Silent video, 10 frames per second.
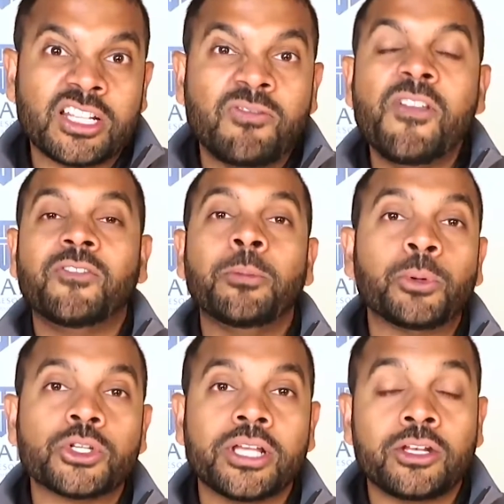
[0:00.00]
That's
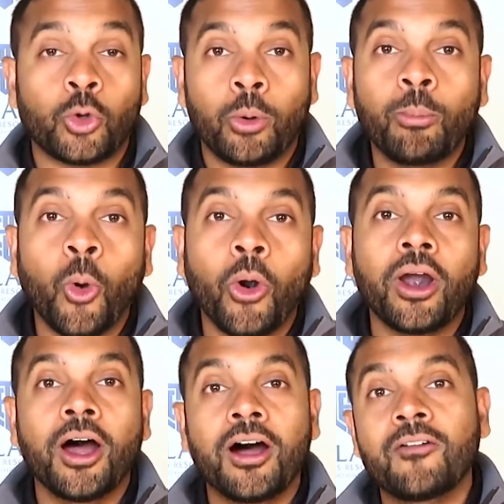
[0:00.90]
50% or
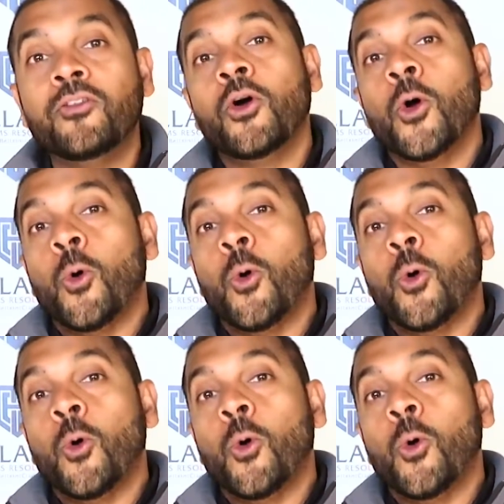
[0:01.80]
more of